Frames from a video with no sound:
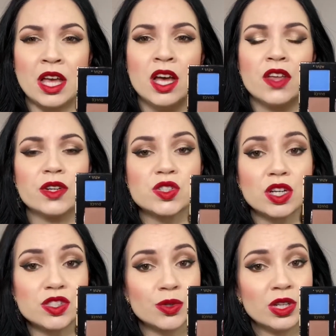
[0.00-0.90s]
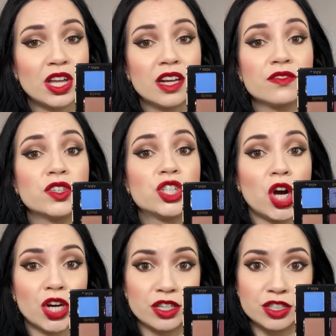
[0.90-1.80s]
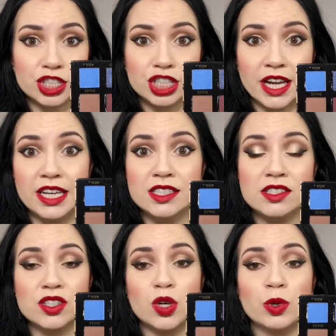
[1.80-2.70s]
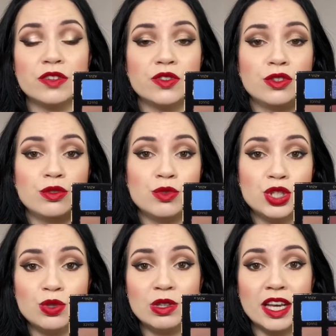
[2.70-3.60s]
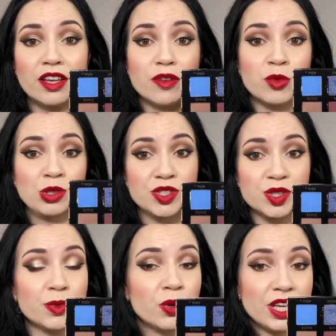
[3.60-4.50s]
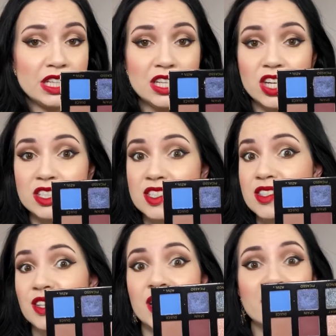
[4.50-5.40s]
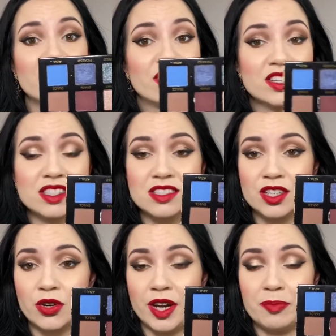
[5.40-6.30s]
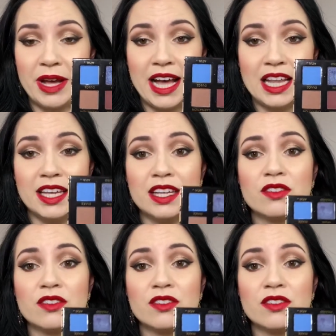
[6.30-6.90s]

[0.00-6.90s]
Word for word: There's also a lot of darker shades. So if you do like the more smoky looks, this is a great palette.